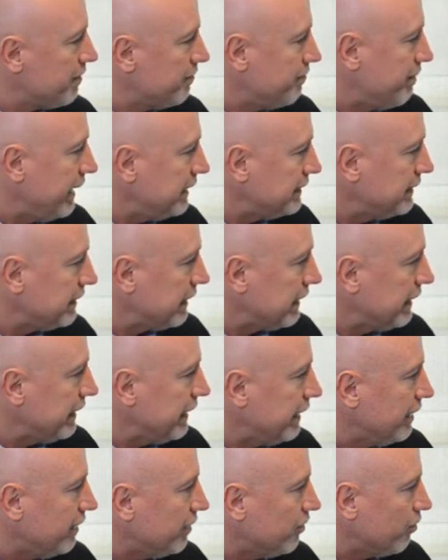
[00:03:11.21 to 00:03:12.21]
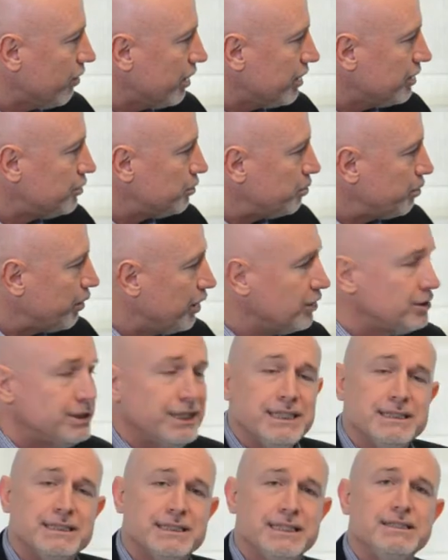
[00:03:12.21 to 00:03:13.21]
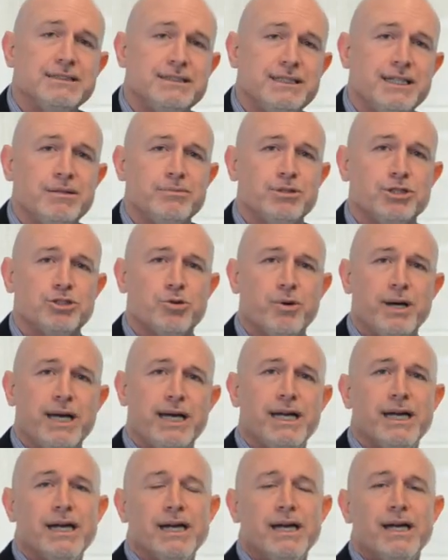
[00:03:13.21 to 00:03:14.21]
basically wanted to protest in Tiananmen Square.